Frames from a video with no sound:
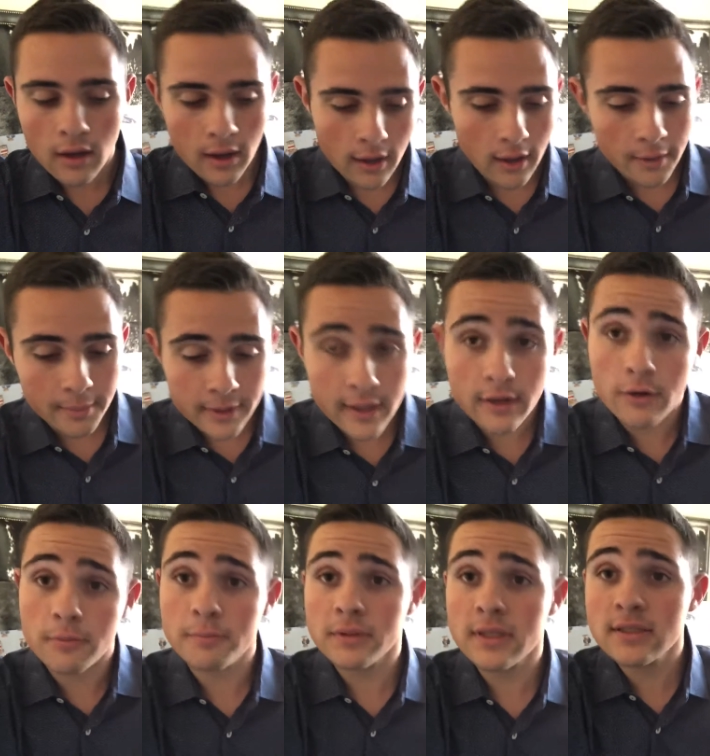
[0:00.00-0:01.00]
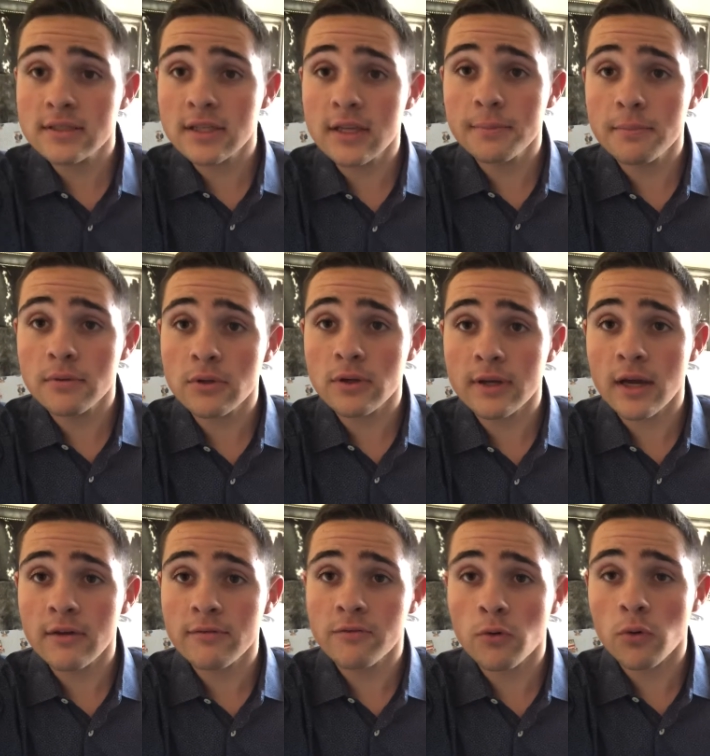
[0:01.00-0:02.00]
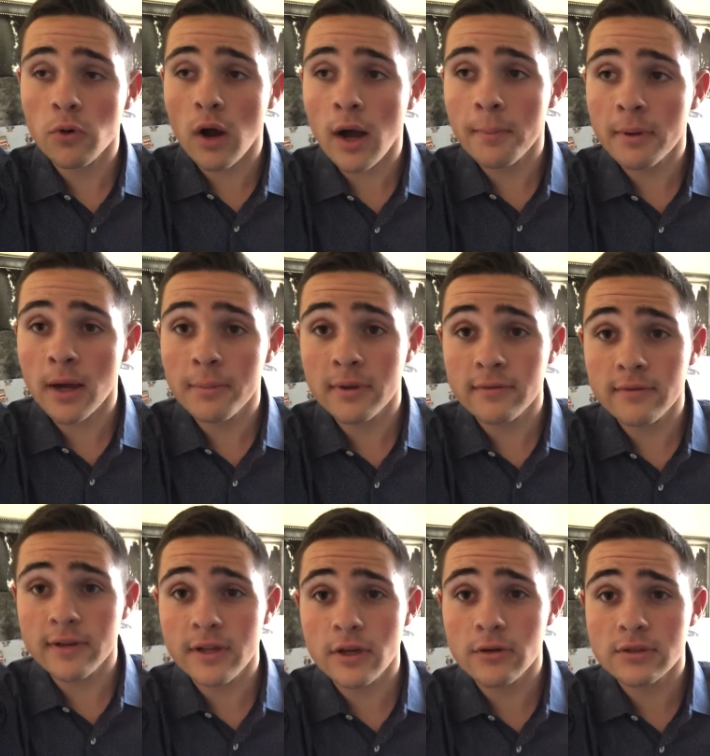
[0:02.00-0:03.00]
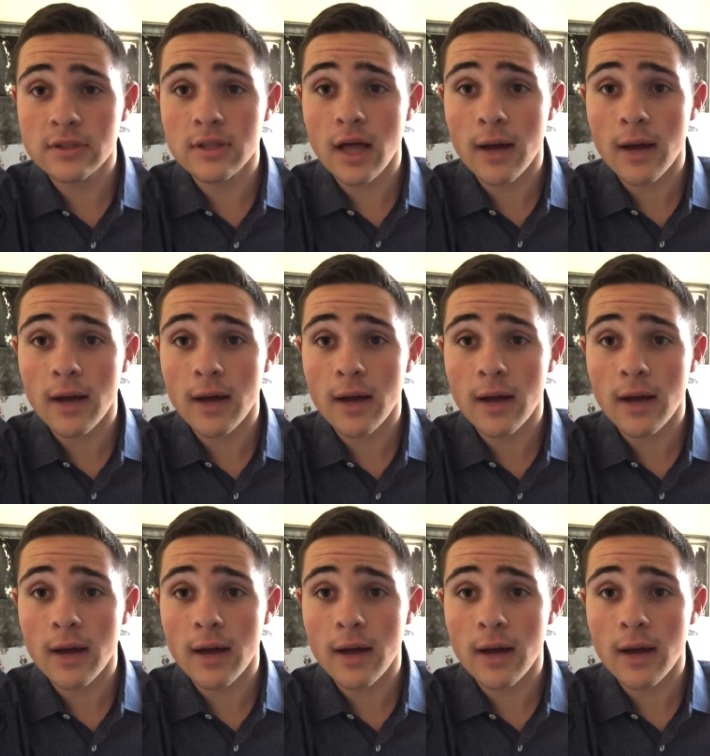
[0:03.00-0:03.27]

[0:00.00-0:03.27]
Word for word: Uh, but yeah, no, please keep a lookout for upcoming videos,